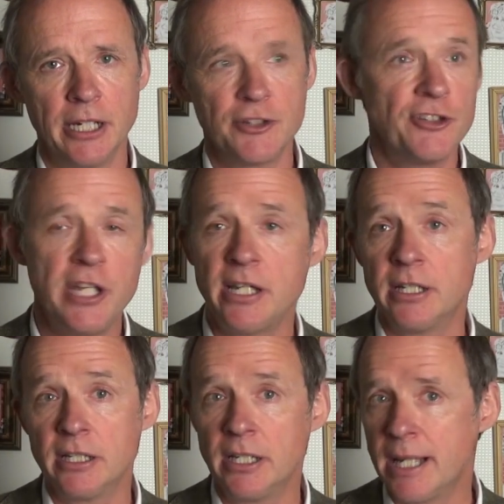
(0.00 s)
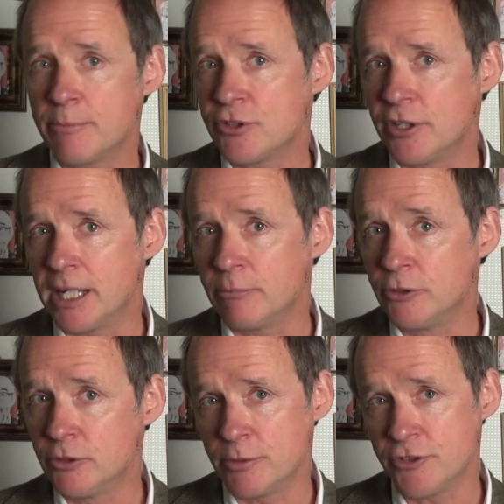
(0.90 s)
She's here in Amsterdam
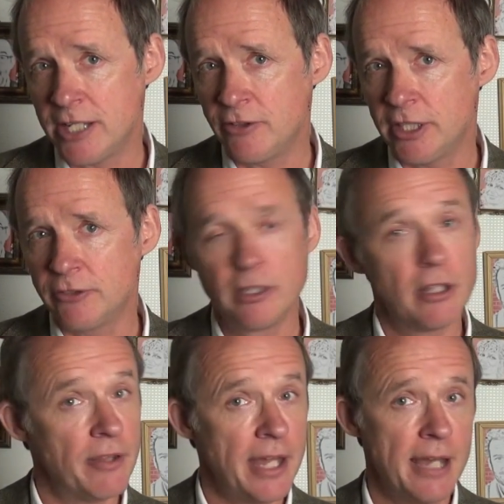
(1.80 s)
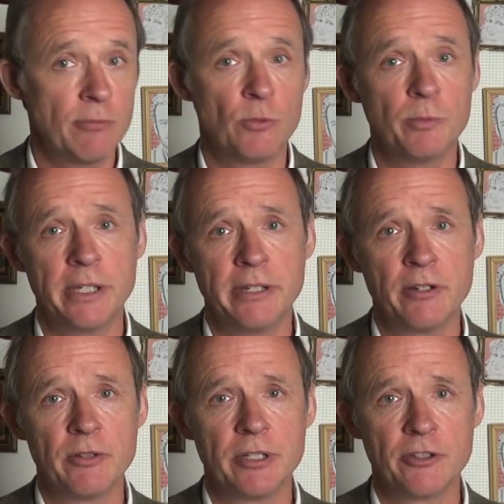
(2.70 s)
to present it. There will be
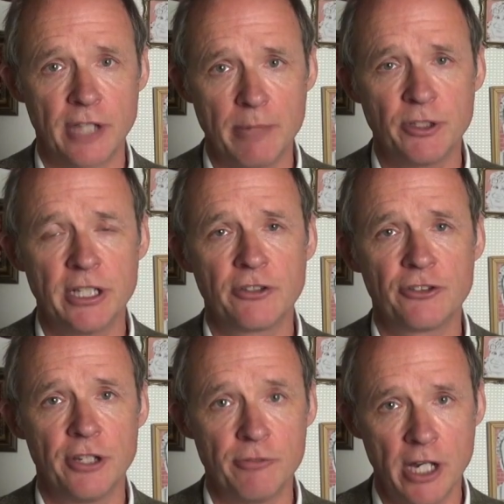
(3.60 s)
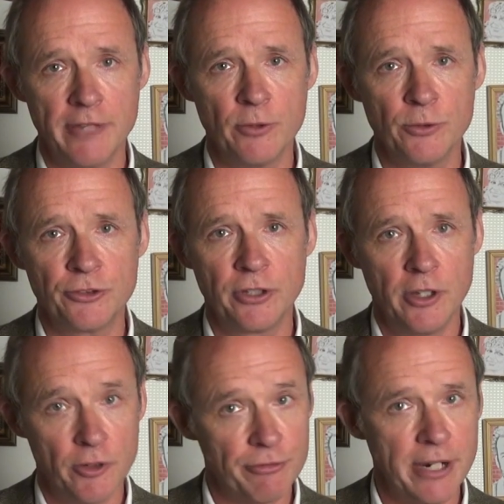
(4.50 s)
skeptics and rivals,
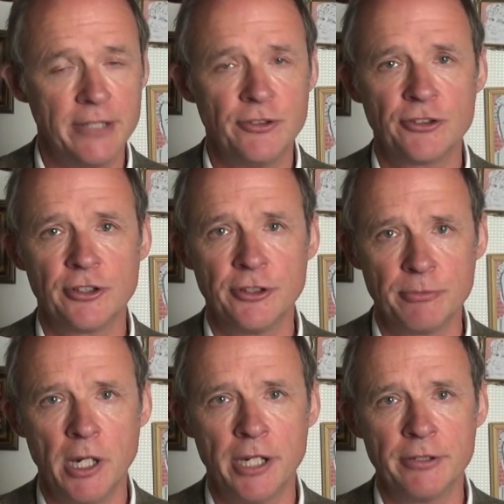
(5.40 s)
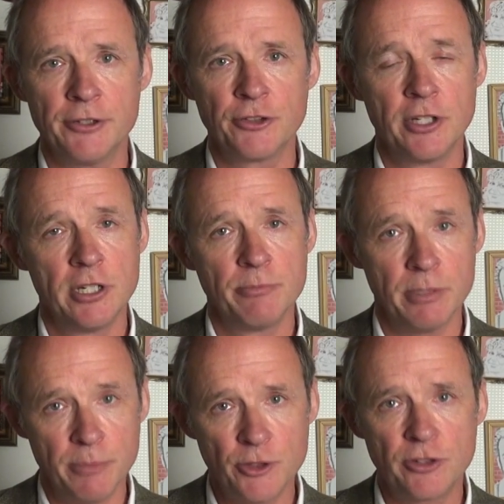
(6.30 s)
friends and admirers, but
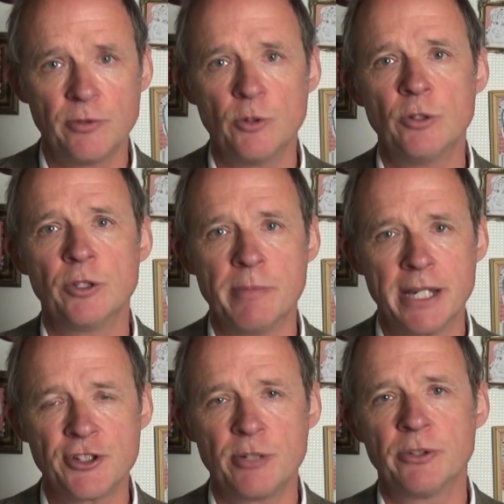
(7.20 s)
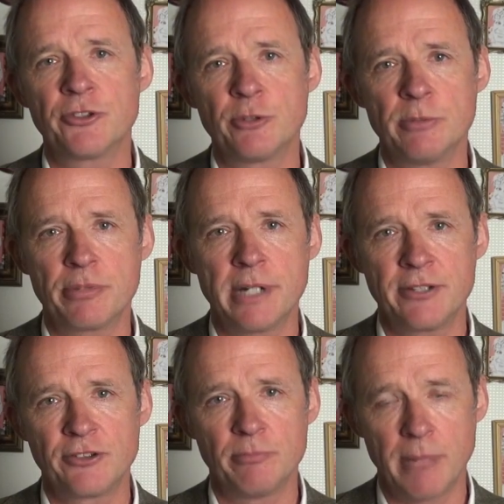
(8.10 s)
most of all, the man she wants to
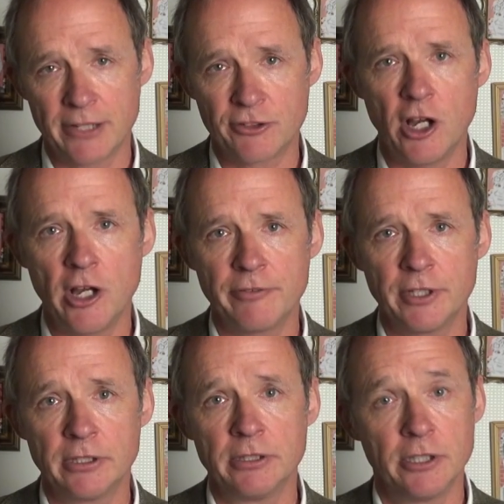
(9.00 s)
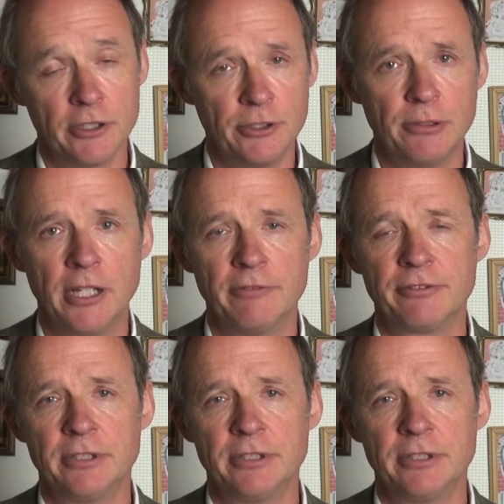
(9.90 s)
impress, Max Carver, her new love.